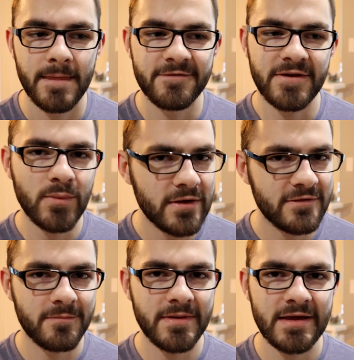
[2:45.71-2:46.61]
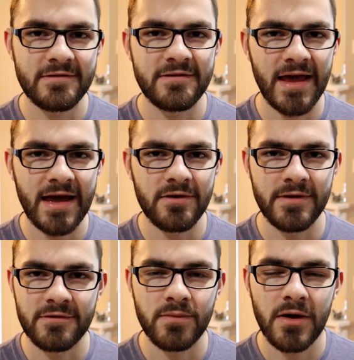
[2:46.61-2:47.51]
If he wants to be in Seattle,
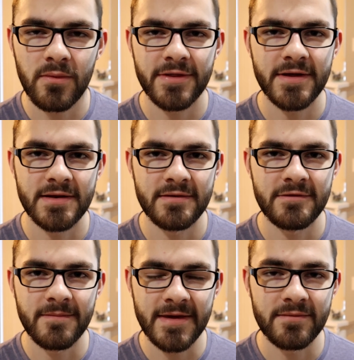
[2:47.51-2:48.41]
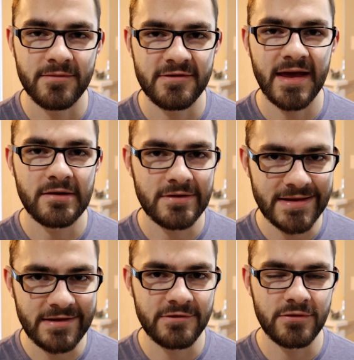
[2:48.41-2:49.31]
he's well within to be in Seattle at
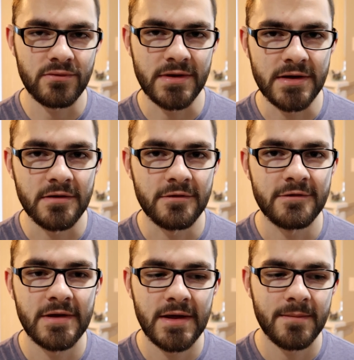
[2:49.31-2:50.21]
least 2 years,